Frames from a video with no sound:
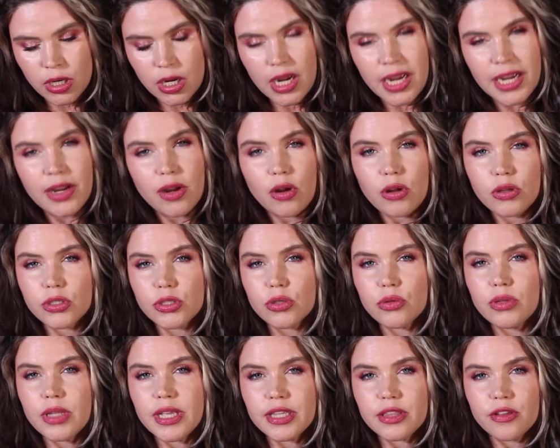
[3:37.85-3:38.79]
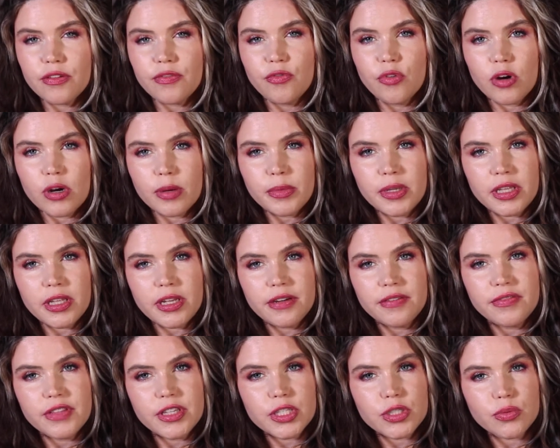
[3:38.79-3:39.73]
I also like the formula
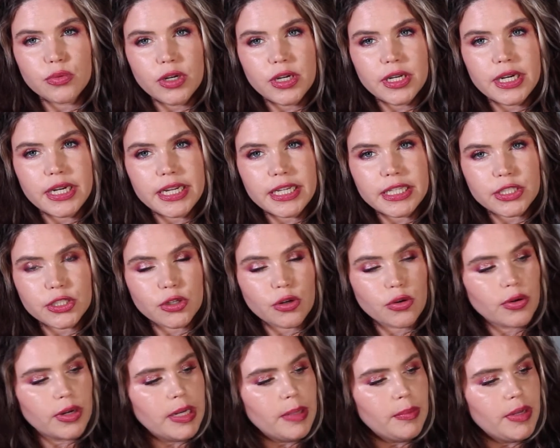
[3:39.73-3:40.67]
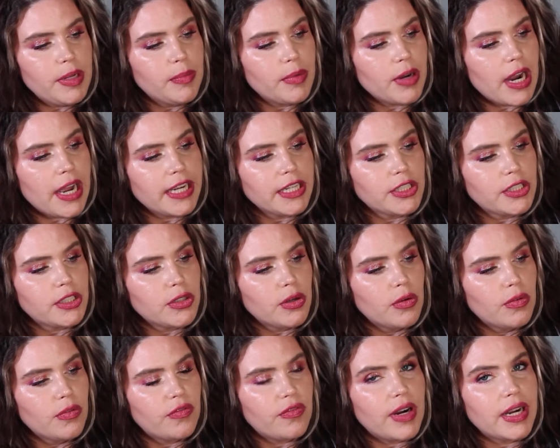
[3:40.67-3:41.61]
of this one. It's creamy, but I
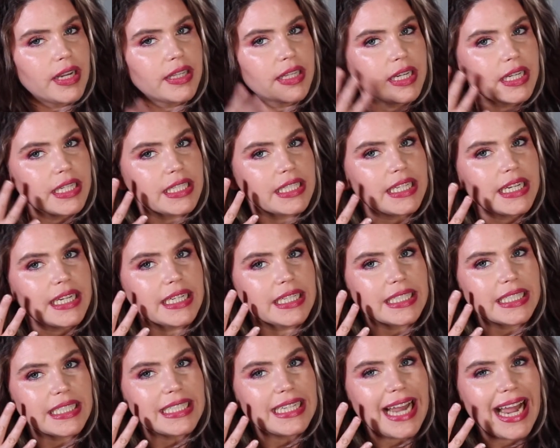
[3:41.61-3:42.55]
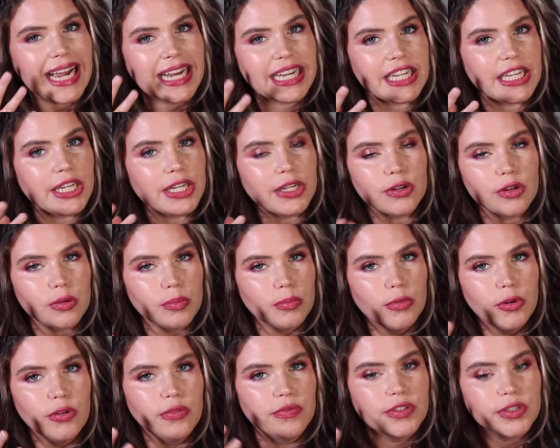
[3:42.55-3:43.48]
don't find that it stays tacky or
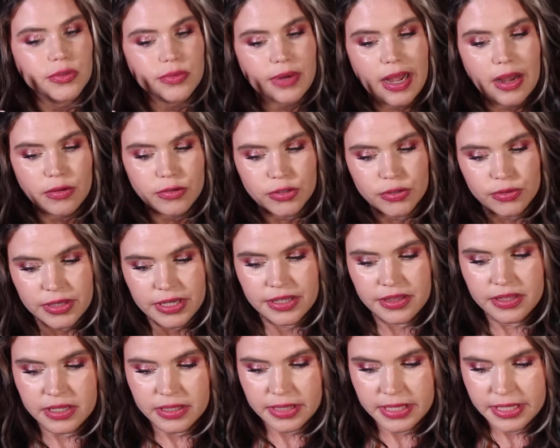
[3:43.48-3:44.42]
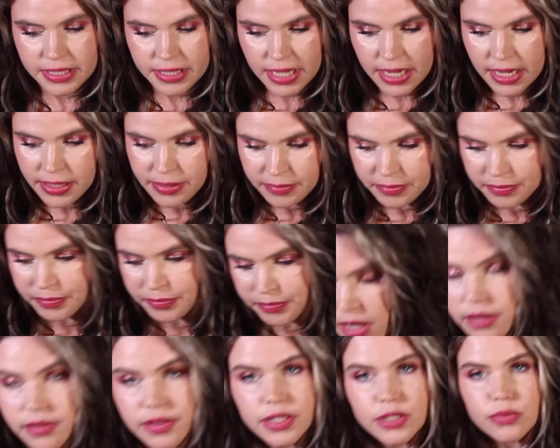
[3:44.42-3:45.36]
moves around or anything like that.
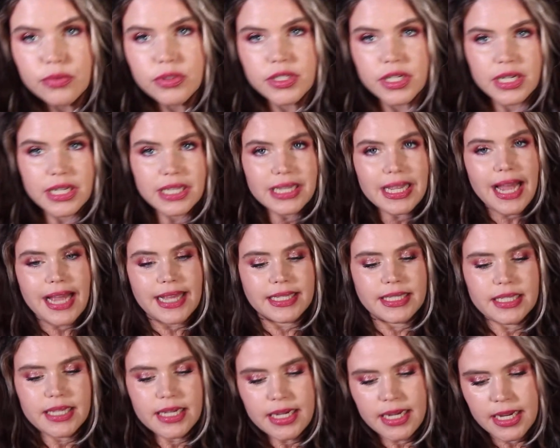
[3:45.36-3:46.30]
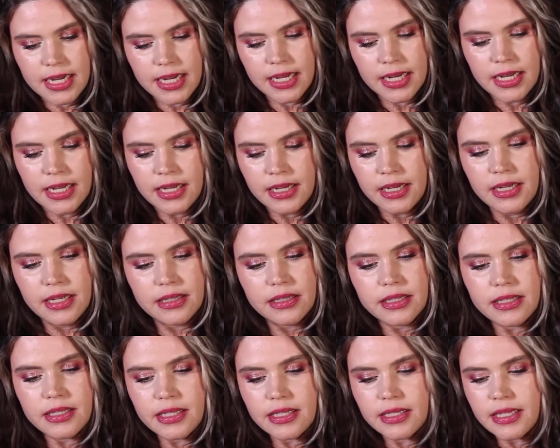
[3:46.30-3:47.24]
And this one's a classic.
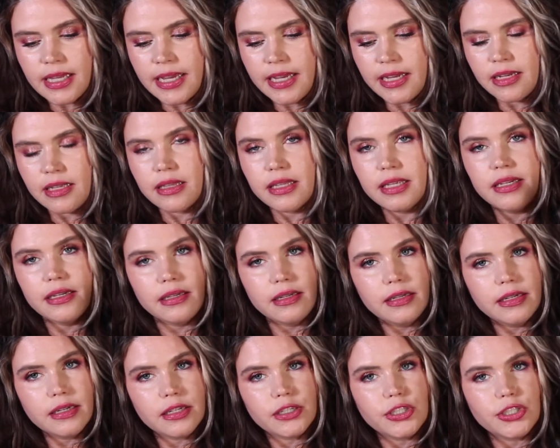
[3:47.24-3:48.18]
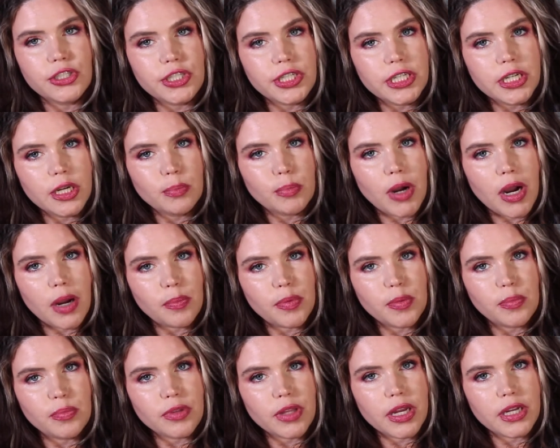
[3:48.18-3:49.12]
This is a Clinique Cheek
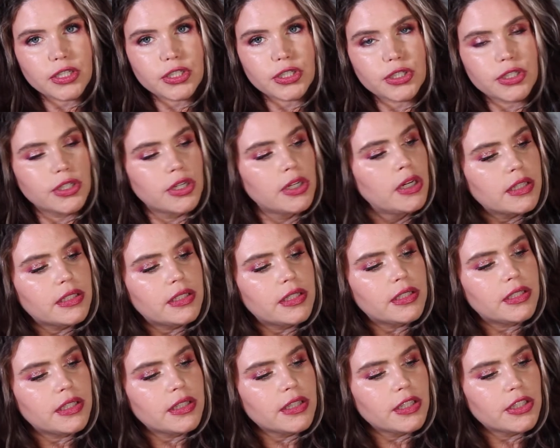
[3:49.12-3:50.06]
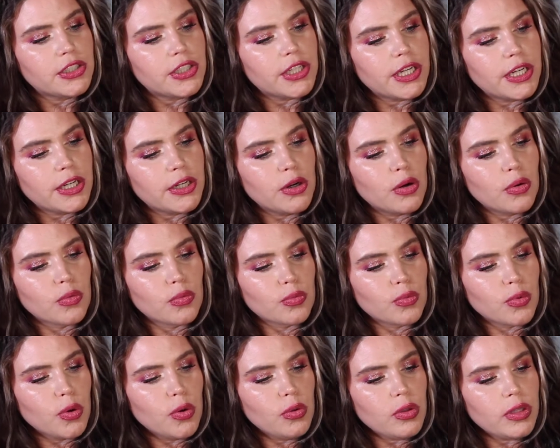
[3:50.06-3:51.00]
Pop blush. This is in the shade
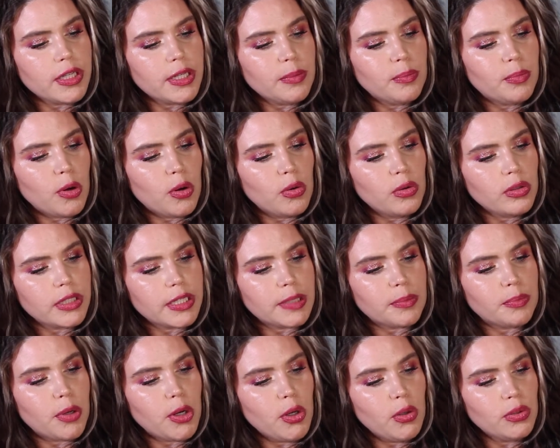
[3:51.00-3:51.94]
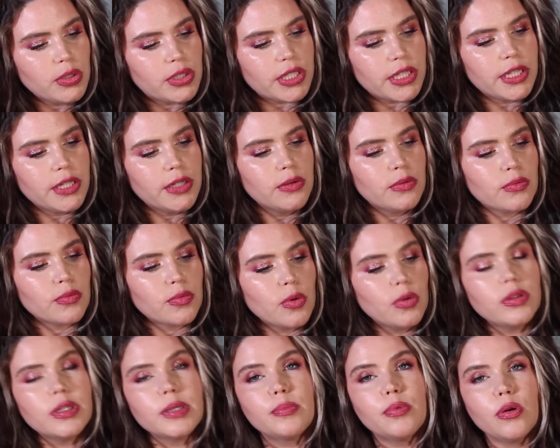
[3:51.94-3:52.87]
Roly Poly Posy,
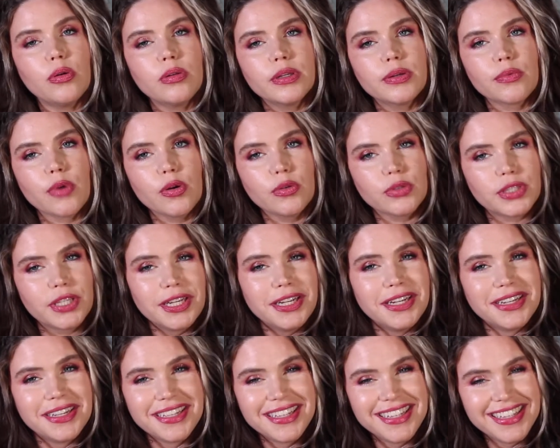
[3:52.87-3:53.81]
Roly Poly Rosy.